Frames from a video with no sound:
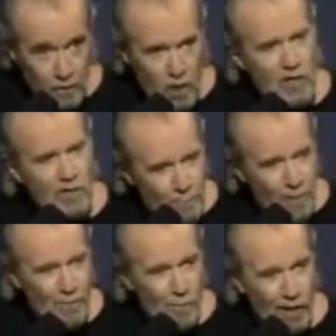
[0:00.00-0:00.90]
He's
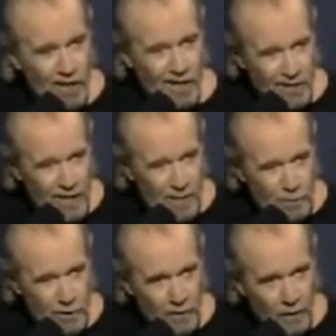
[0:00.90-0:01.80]
minimally
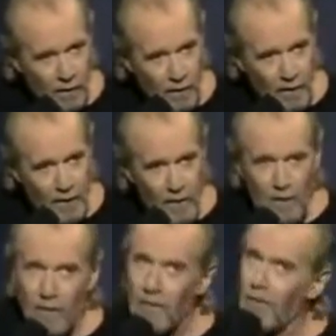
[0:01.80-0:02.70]
exceptional.
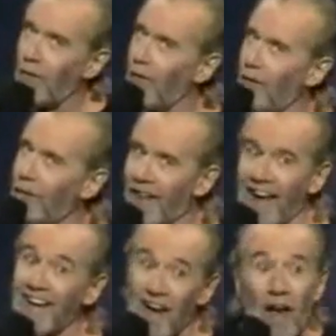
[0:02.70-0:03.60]
Oh,
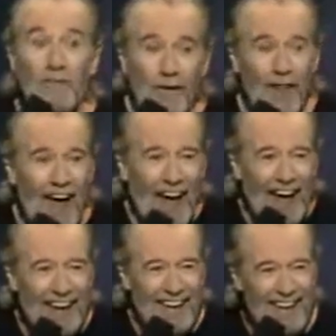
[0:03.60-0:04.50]
thank God for
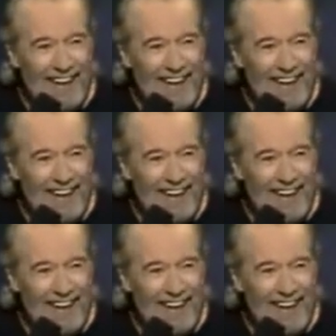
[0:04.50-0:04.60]
that.